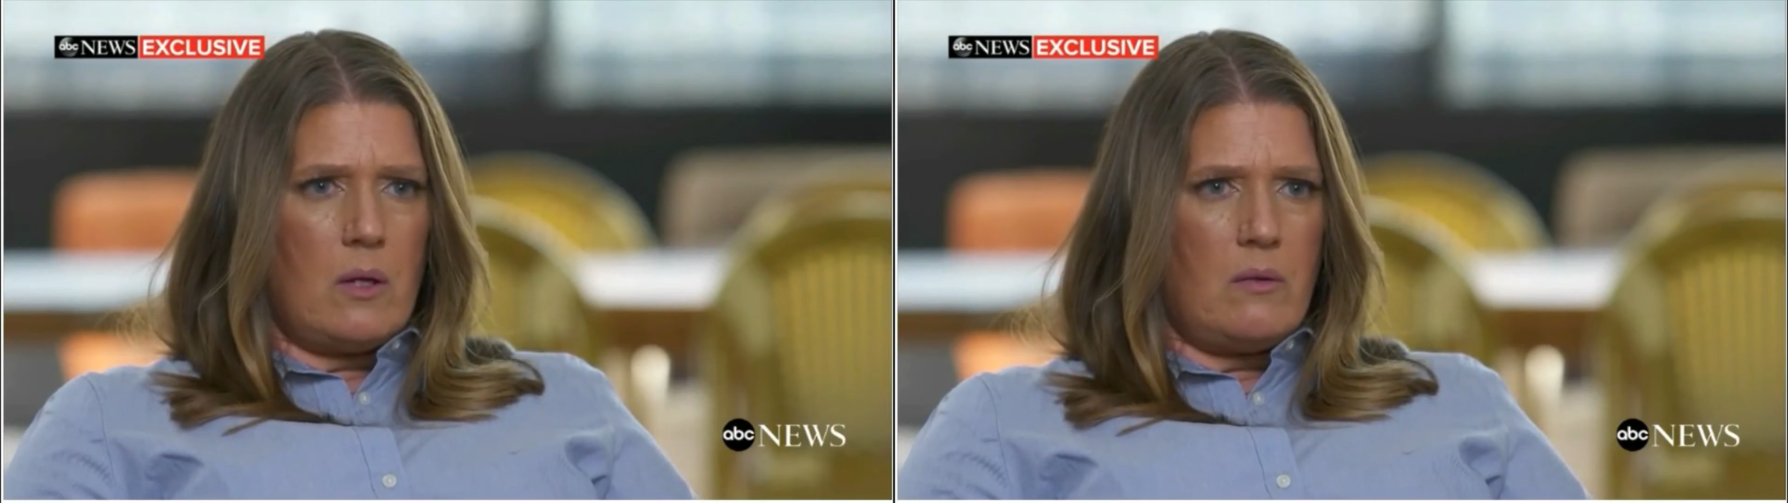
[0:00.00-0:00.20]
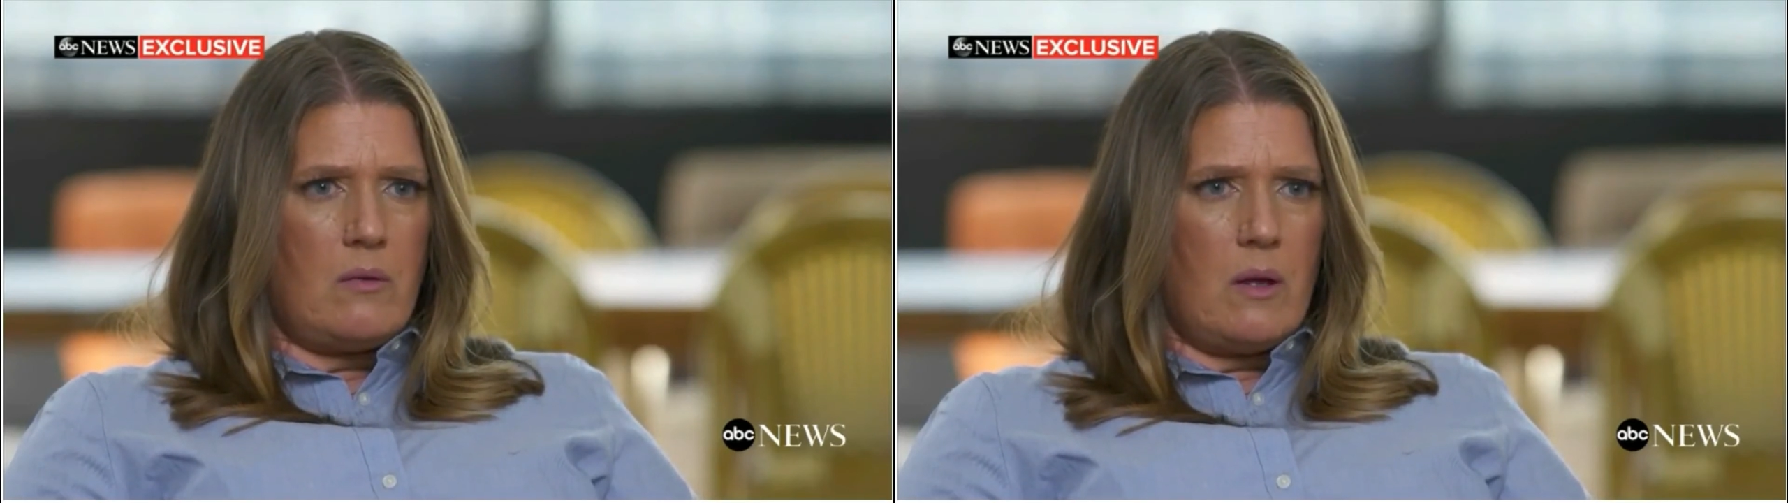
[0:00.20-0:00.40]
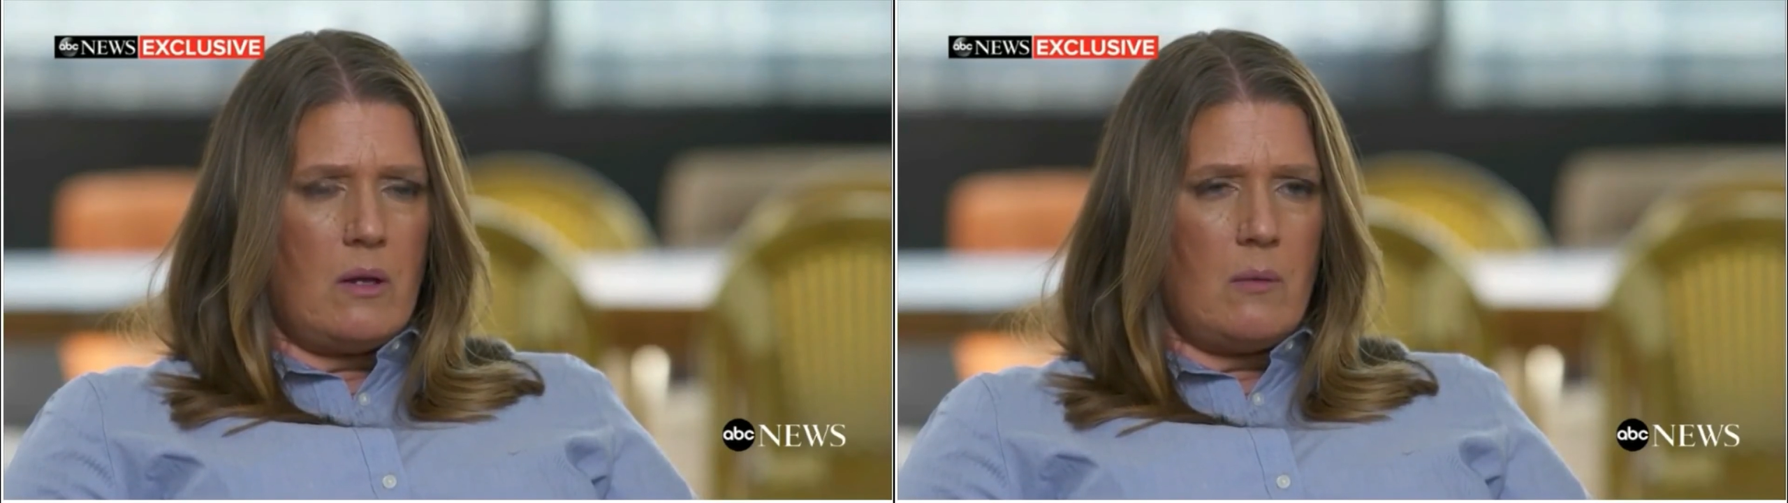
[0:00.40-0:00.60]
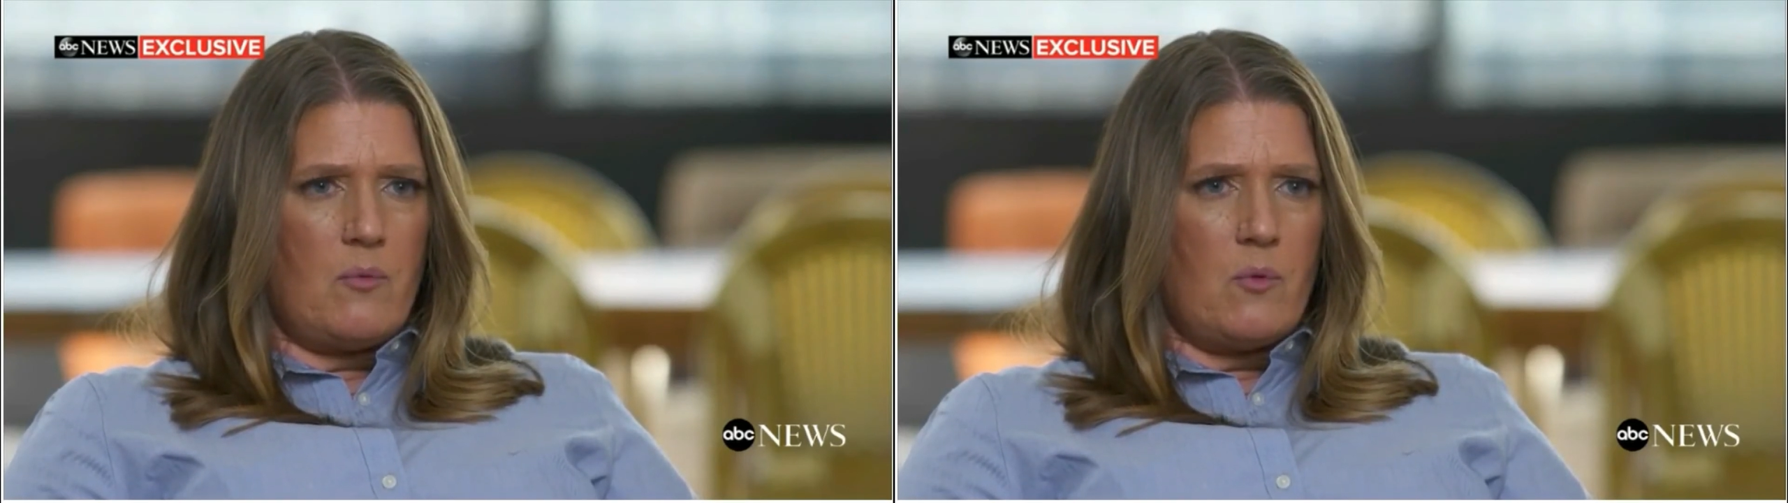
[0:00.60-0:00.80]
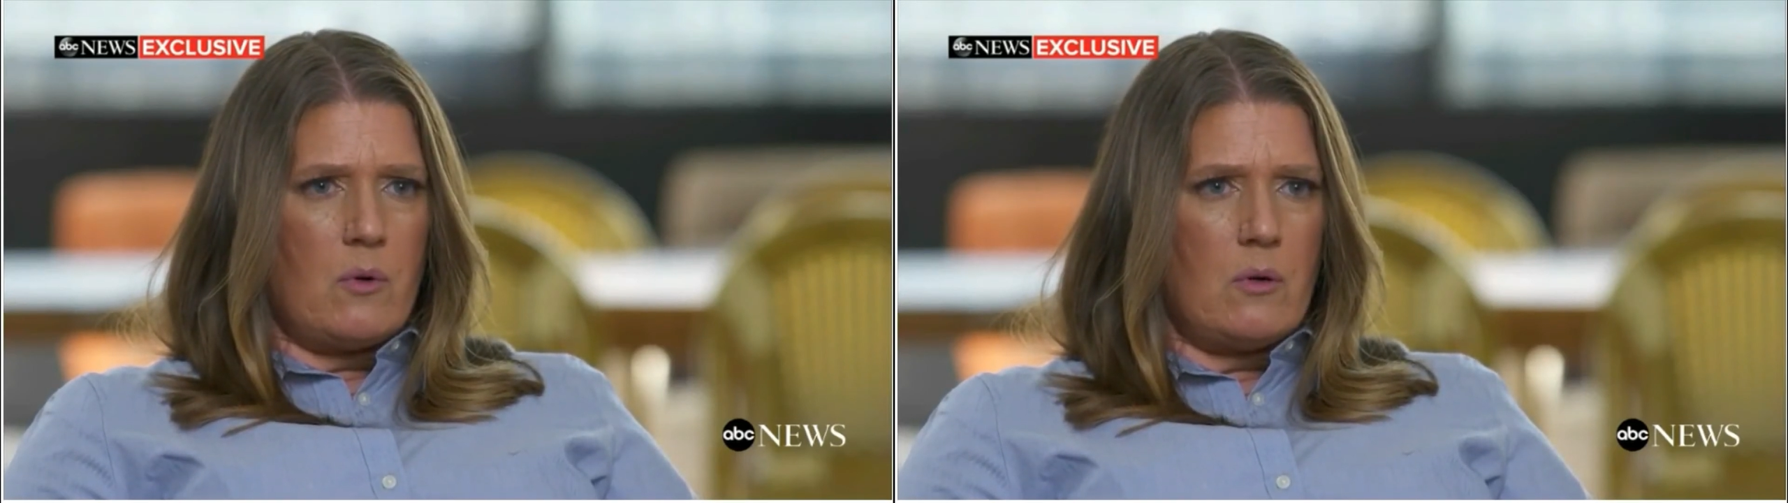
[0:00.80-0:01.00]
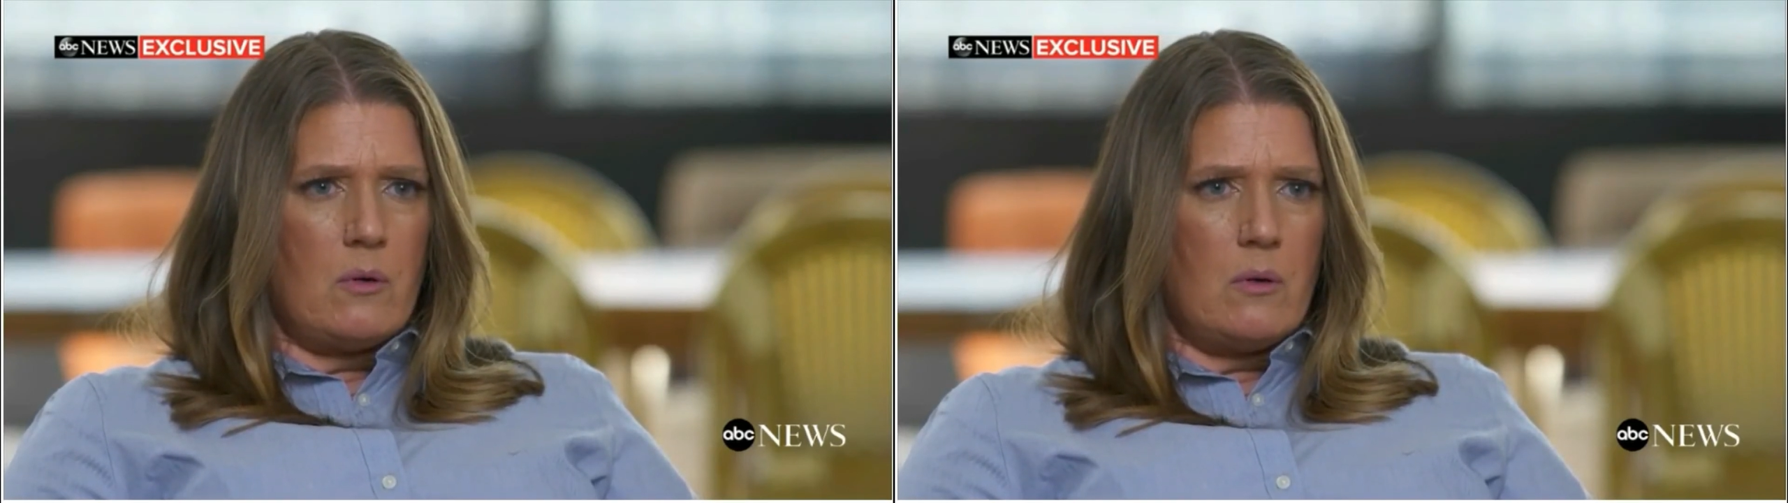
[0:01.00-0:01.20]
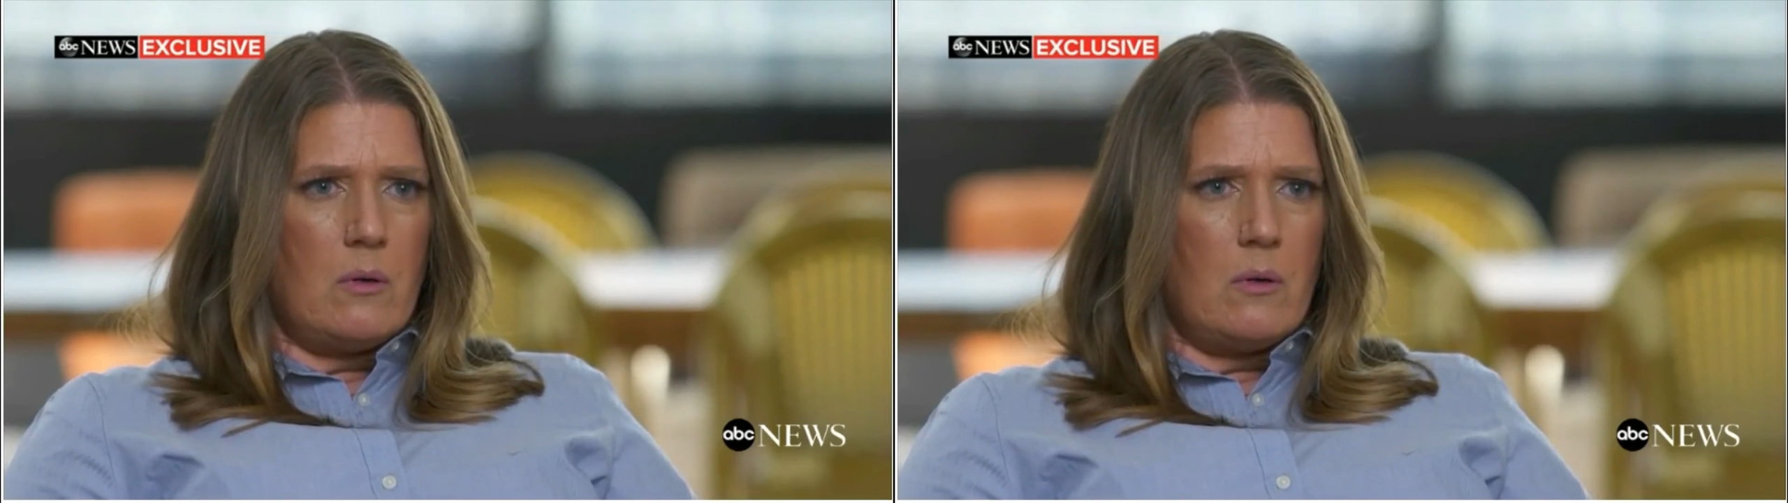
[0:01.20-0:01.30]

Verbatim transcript: he signed up for,